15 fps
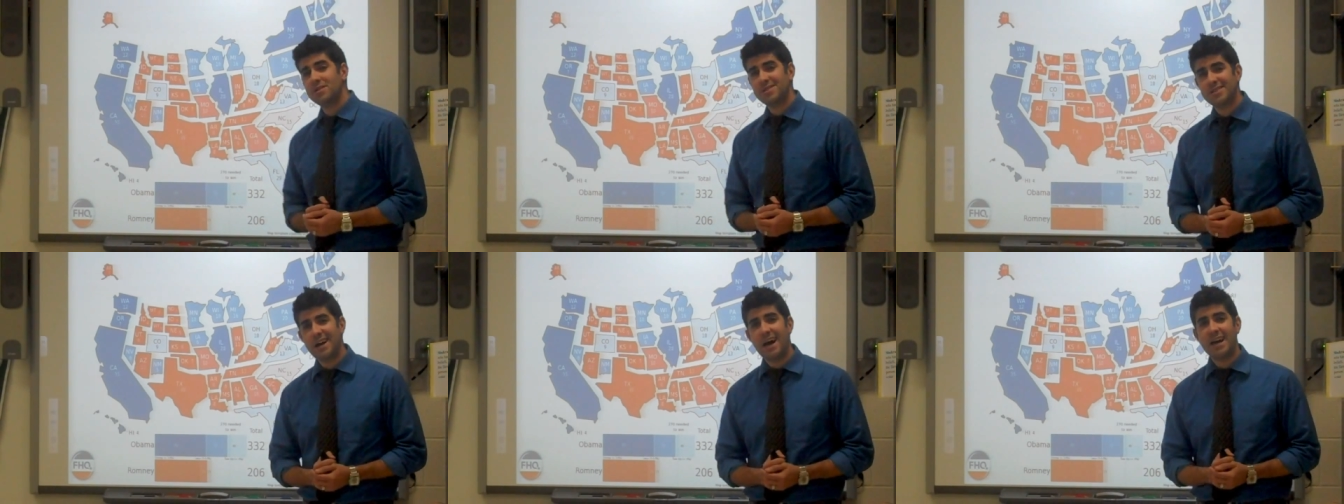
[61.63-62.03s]
with
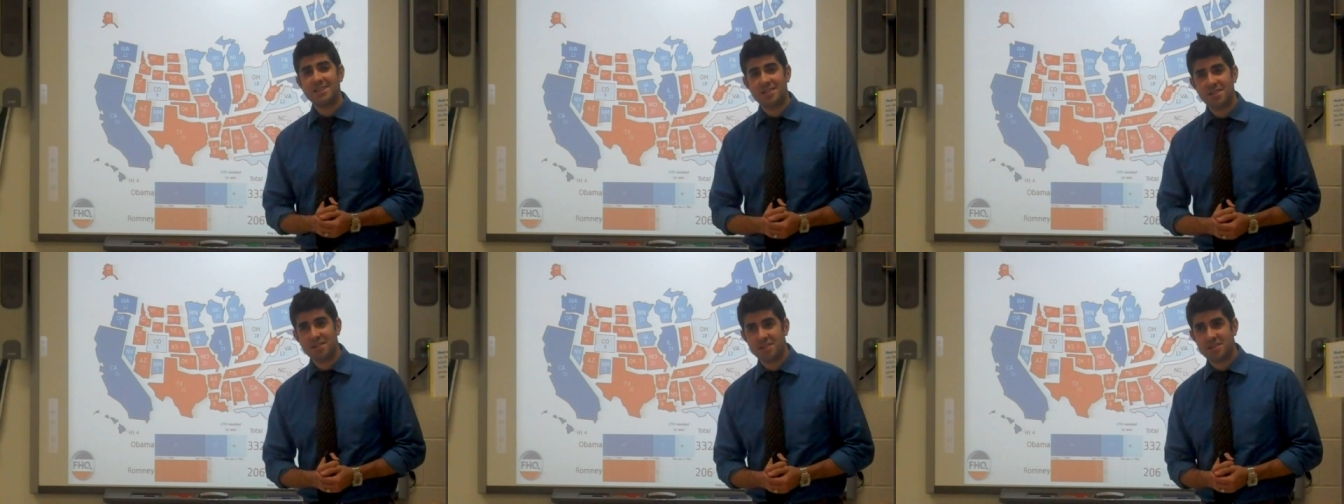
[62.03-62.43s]
the
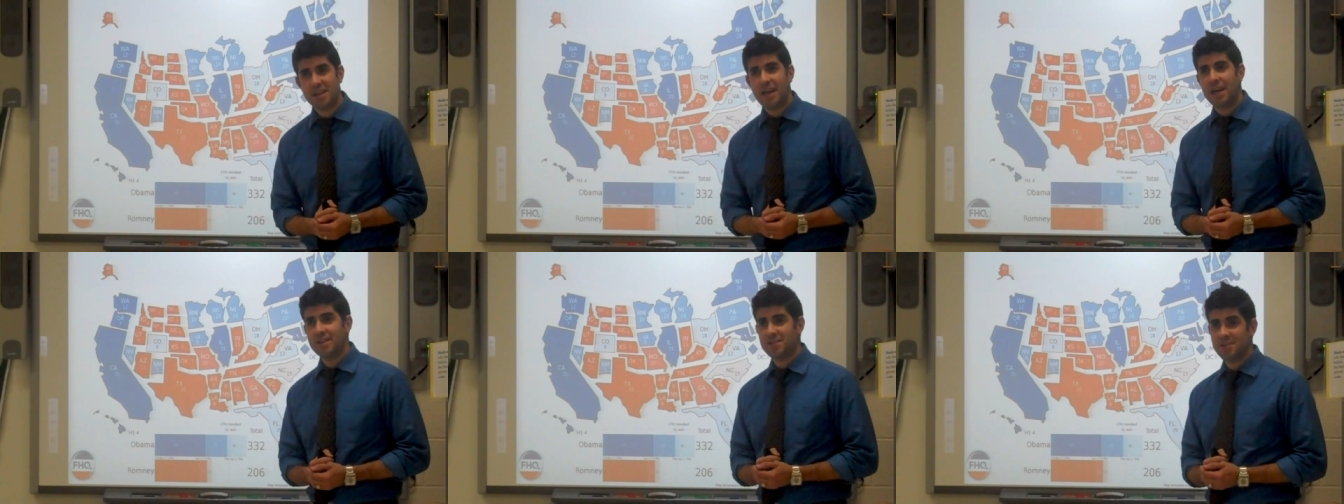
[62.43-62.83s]
size of the
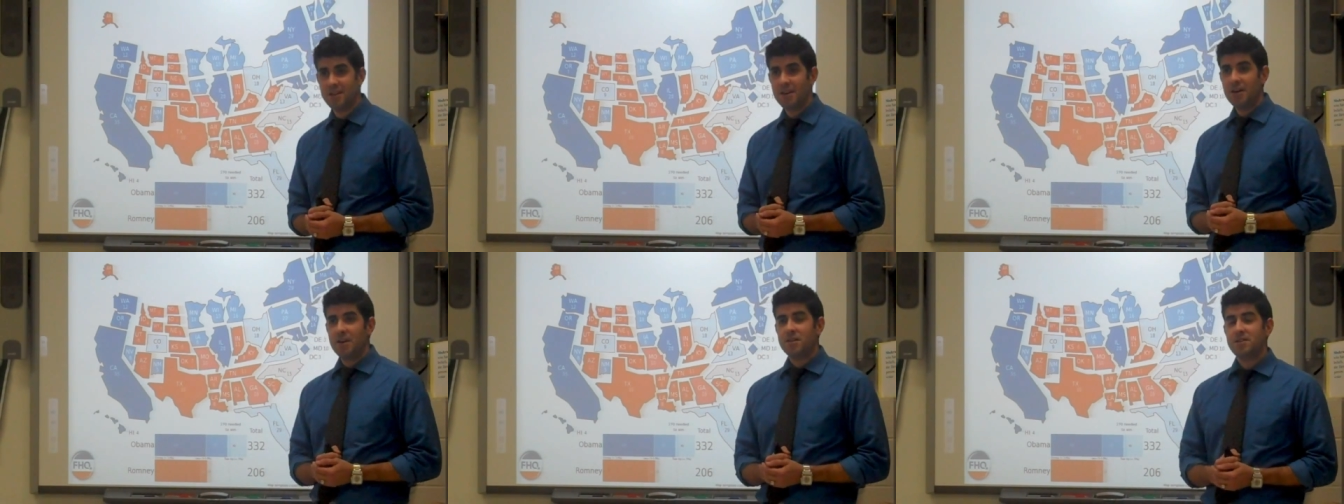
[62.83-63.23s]

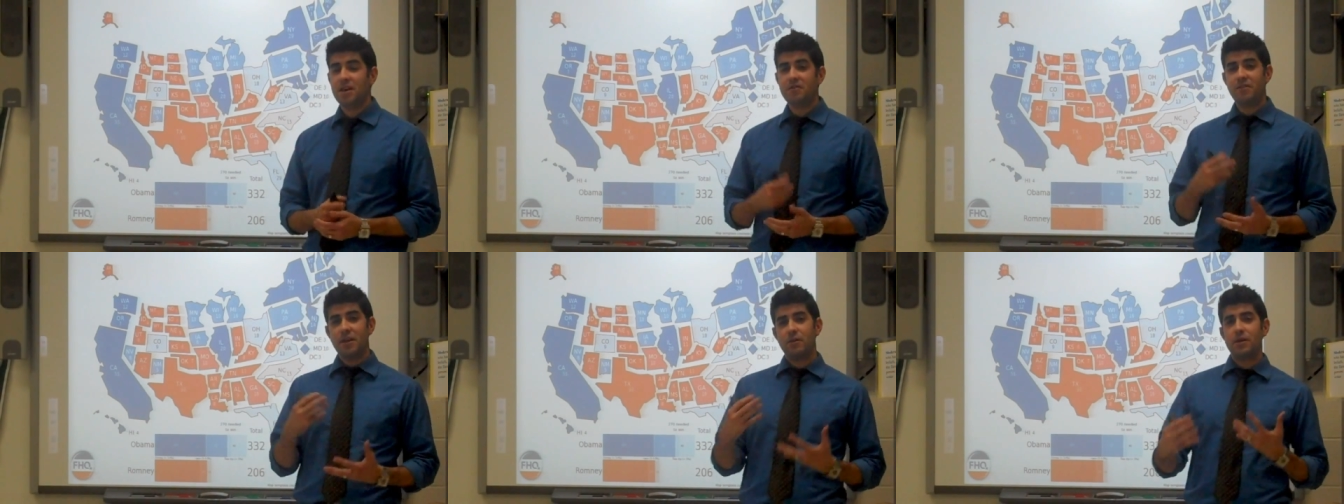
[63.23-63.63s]
states,
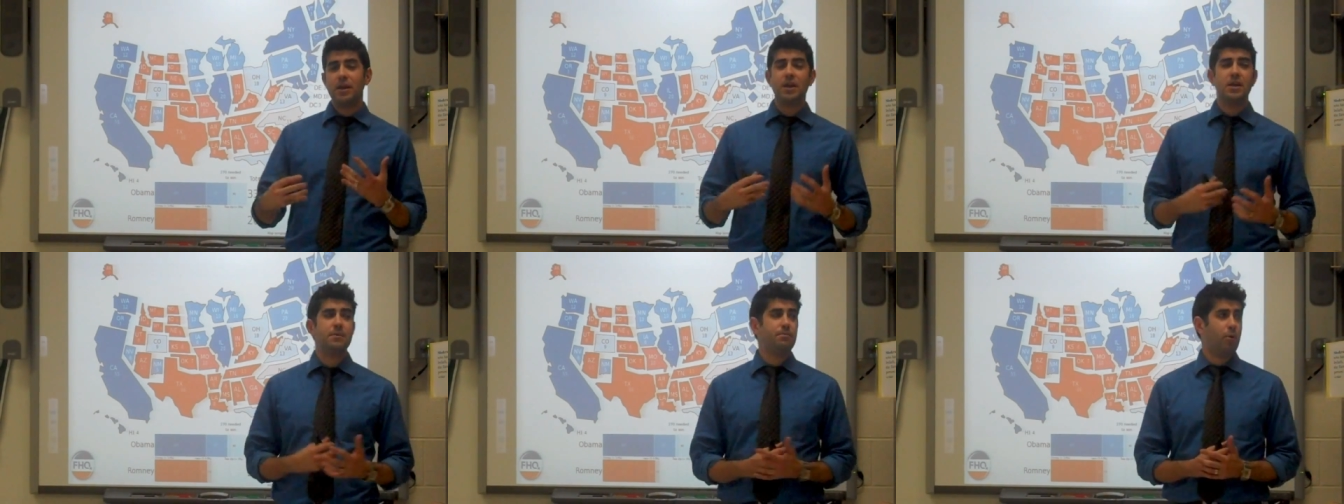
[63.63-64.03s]
they
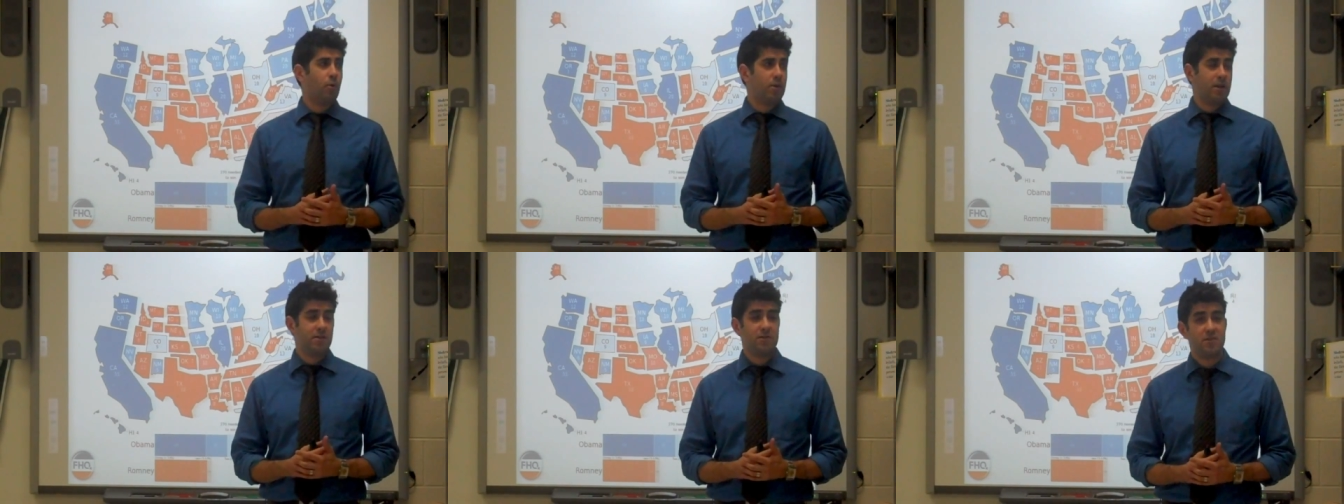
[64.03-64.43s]
vary in
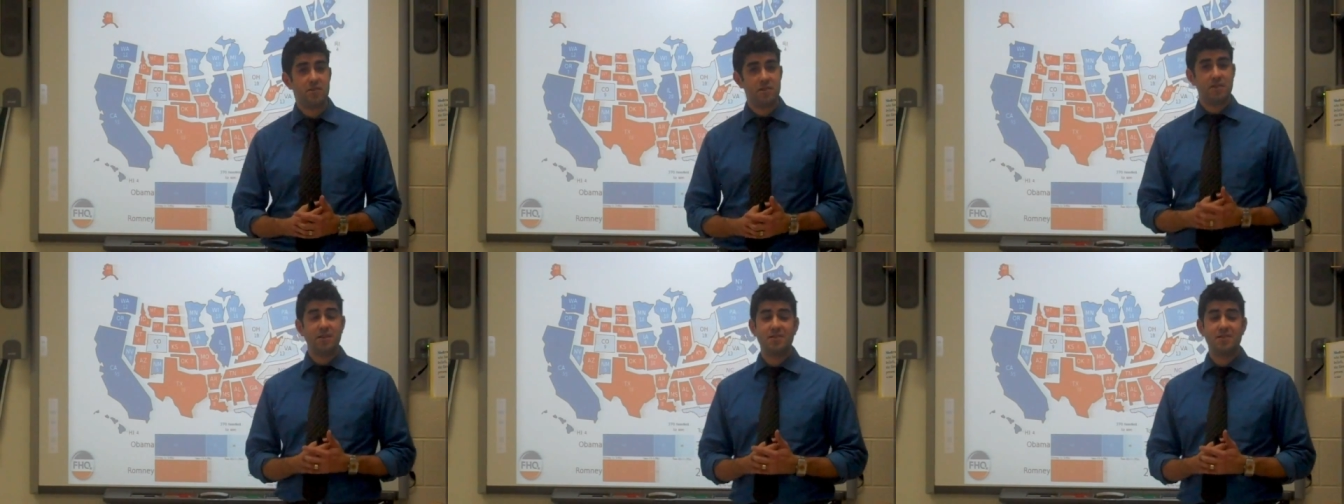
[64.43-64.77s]
importance.